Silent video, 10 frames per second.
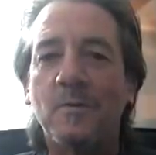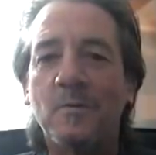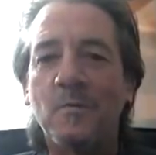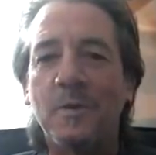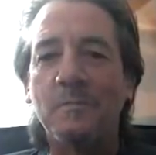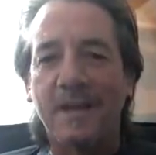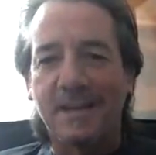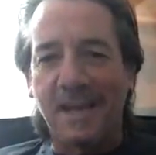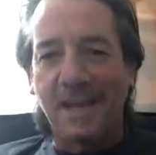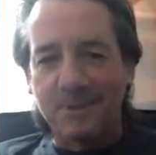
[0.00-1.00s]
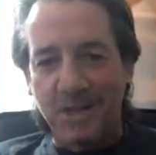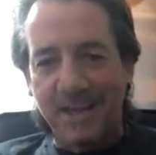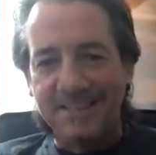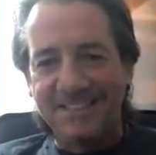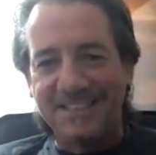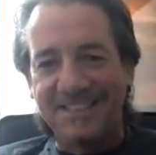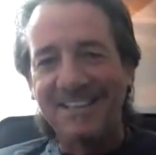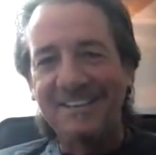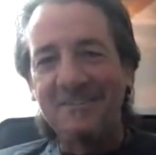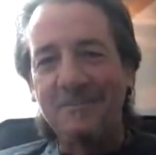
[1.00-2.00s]
when my game changed,
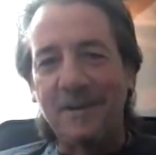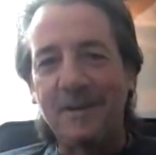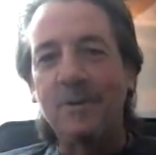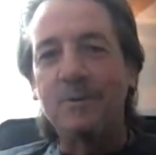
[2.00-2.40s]
when I knew